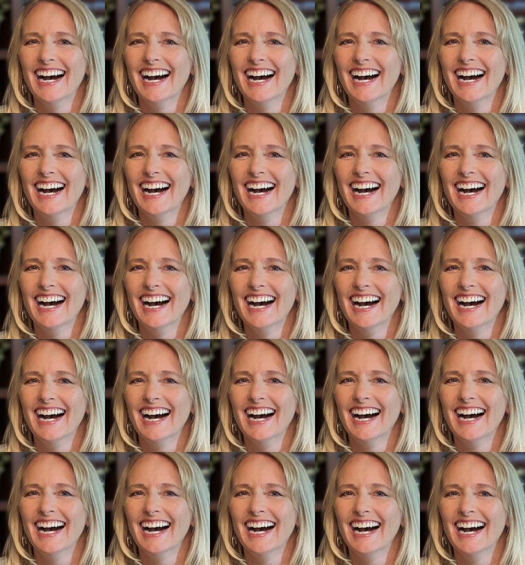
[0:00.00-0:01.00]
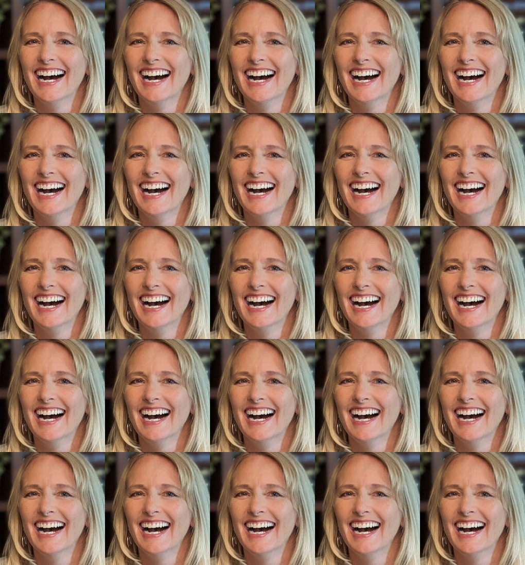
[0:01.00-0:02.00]

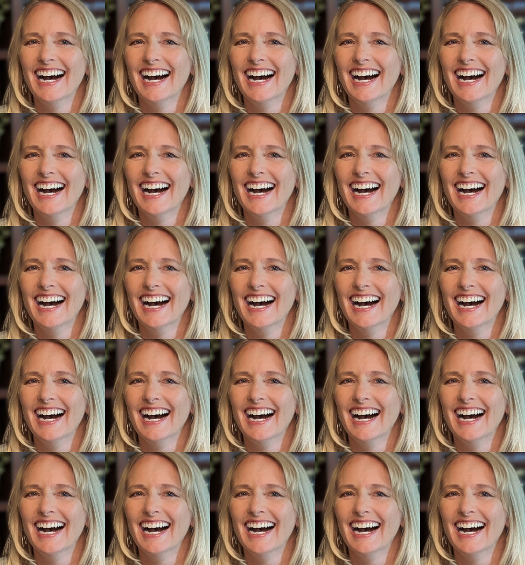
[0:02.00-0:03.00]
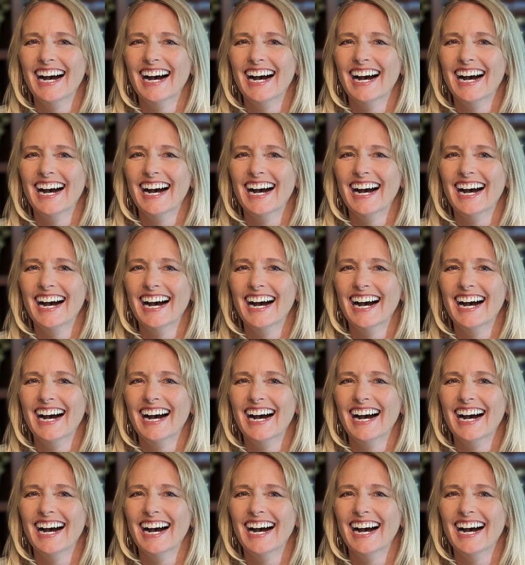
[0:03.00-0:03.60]
The face doesn't move, so there is nothing to read.